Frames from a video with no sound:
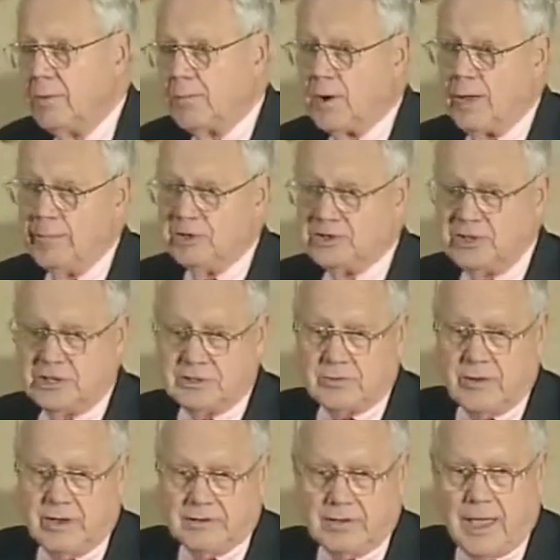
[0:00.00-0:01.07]
probably six
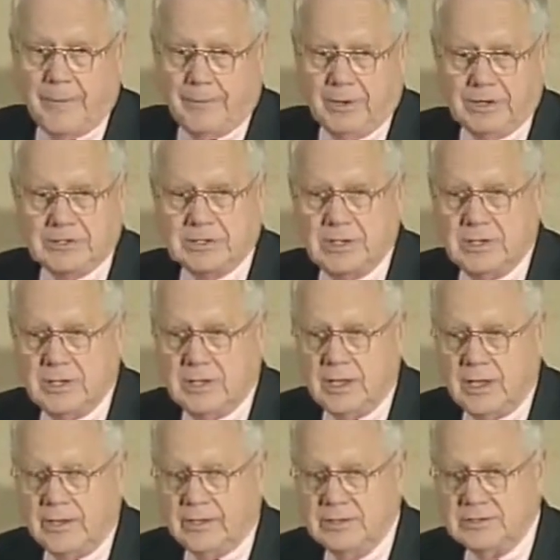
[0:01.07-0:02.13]
or eight topics
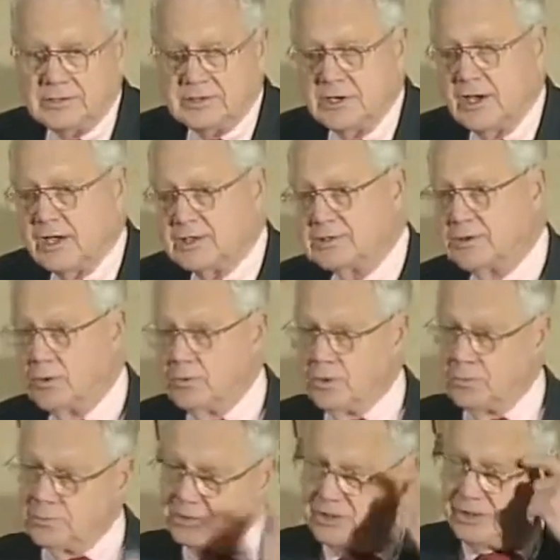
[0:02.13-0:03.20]
I can discuss
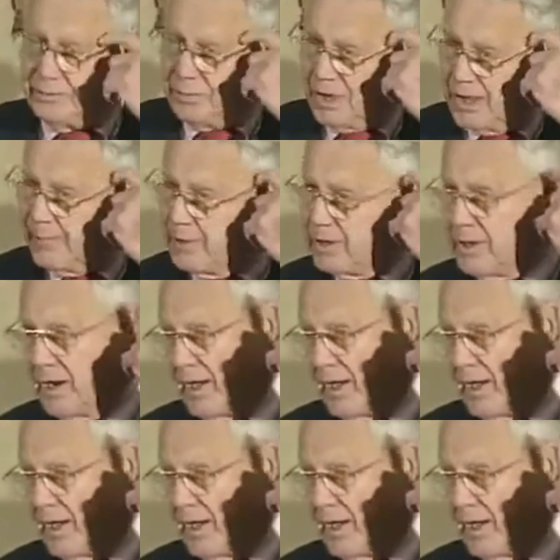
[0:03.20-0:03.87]
Oklahoma City bombing,